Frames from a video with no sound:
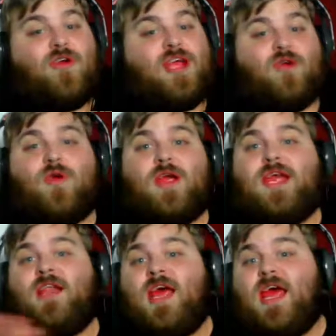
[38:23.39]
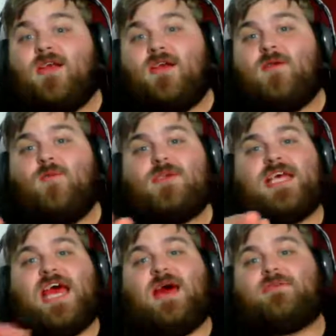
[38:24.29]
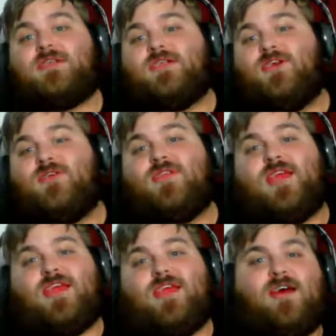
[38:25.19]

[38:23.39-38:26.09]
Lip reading: agree. Green Lantern was absolutely